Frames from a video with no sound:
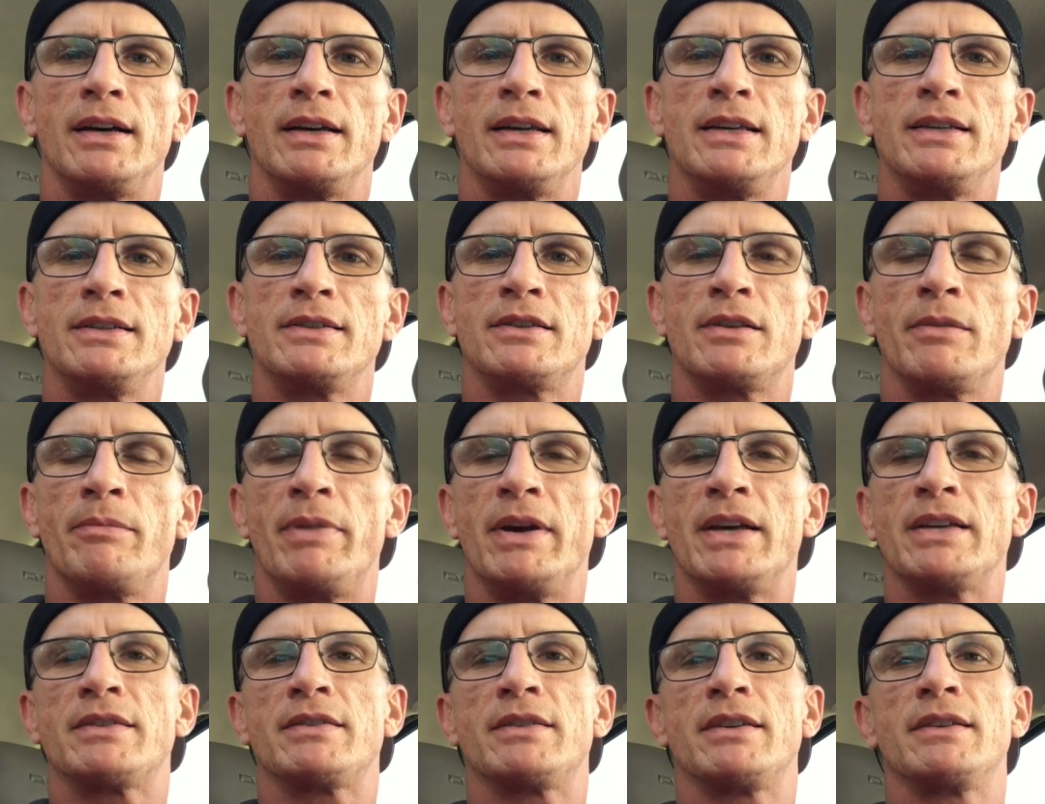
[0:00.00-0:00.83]
he's the
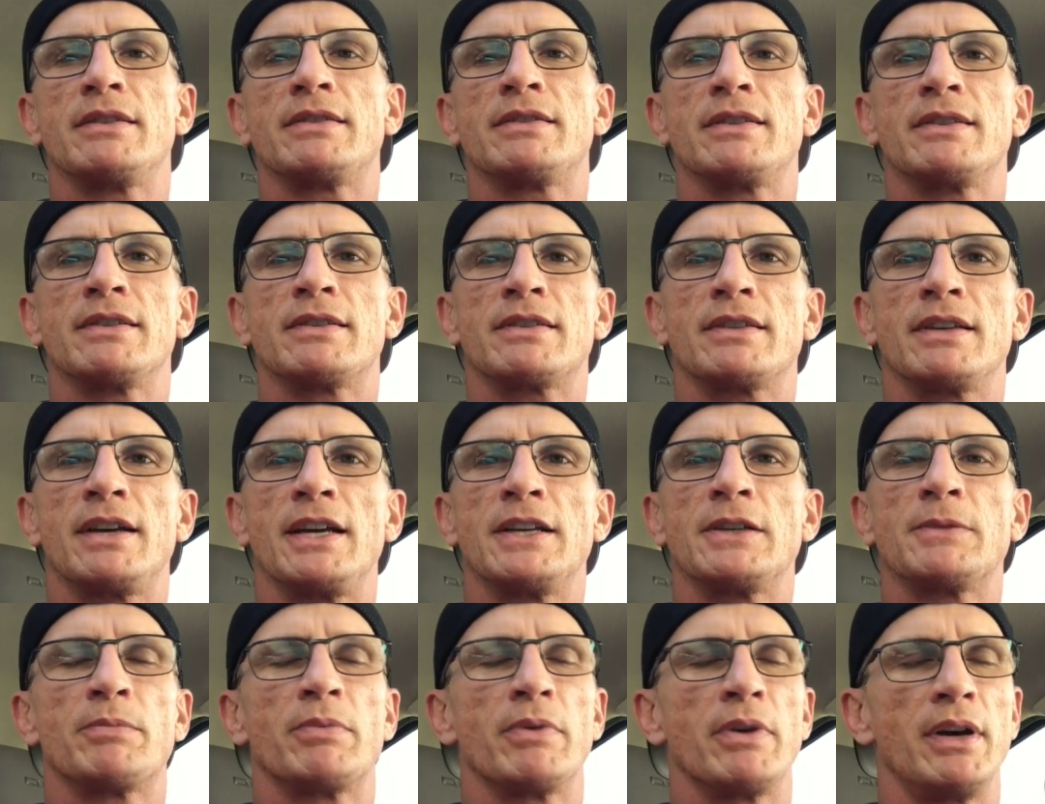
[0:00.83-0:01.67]
best thing since
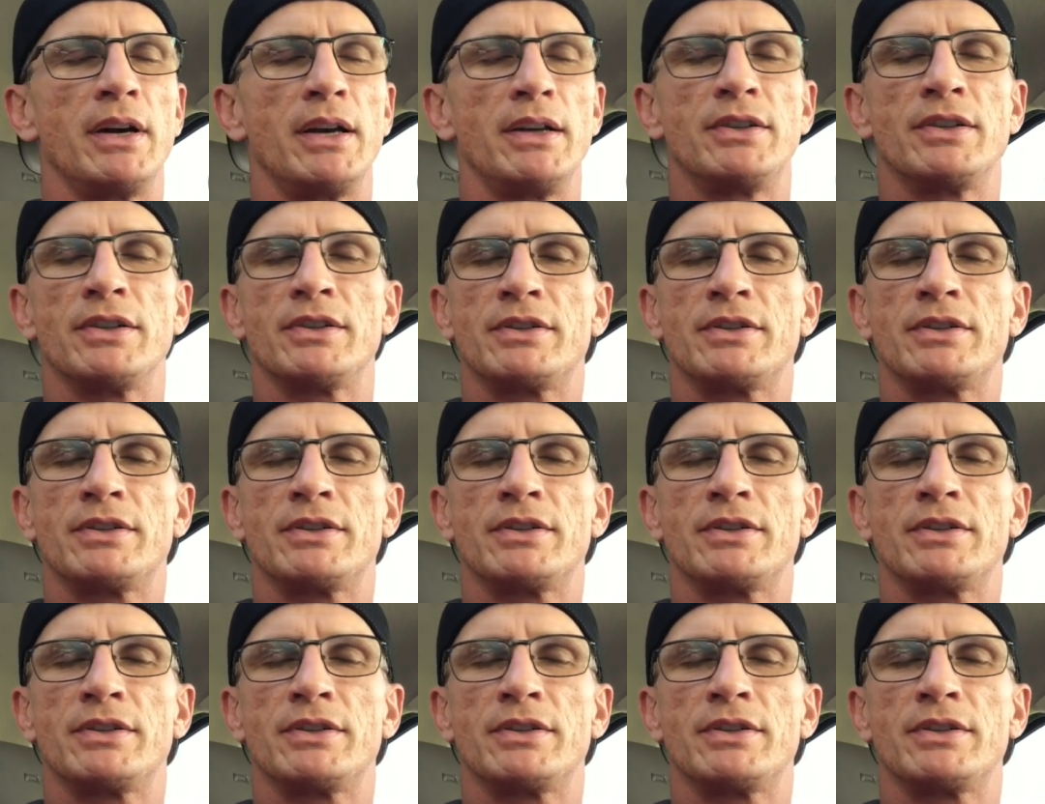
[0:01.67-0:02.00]
sliced bread.